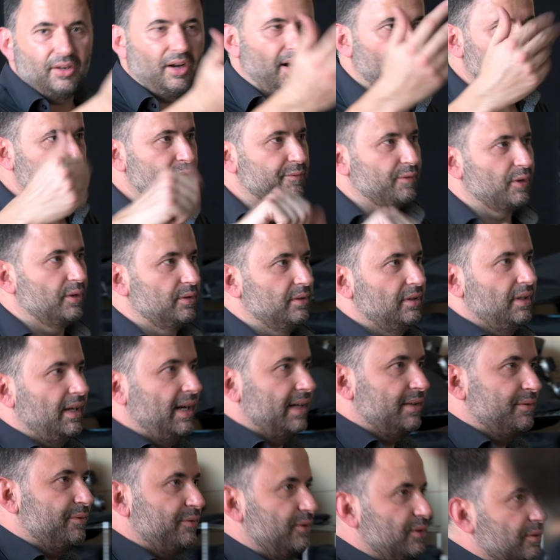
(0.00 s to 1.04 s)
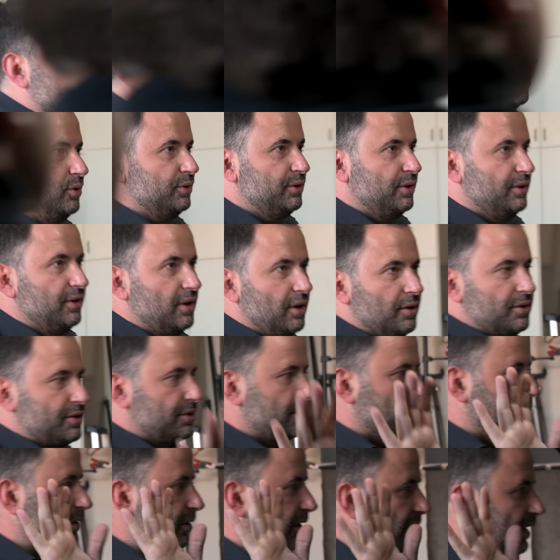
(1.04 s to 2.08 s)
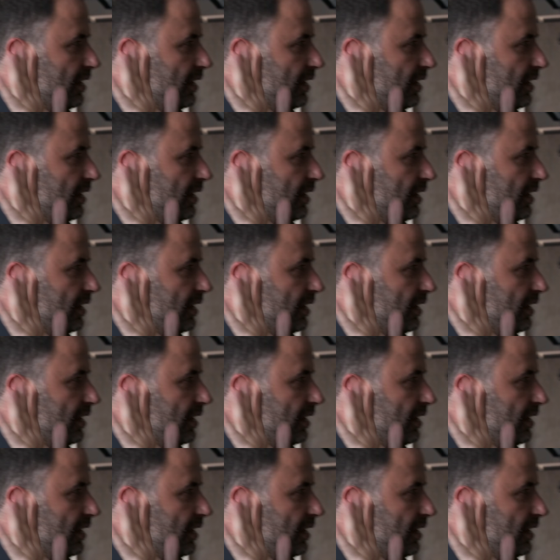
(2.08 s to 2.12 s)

iPhone light for all you know. So